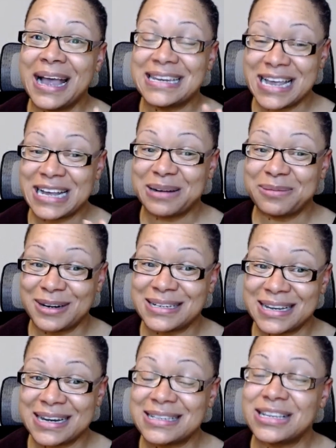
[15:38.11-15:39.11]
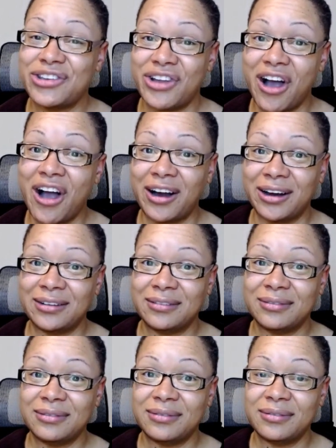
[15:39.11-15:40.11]
and take up residence in your heart,
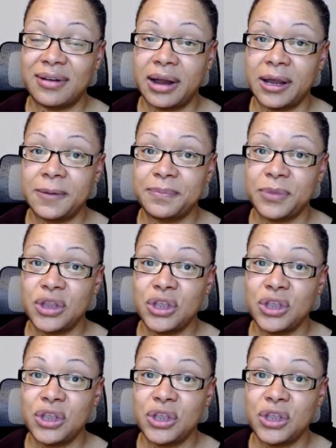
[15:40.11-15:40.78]
right?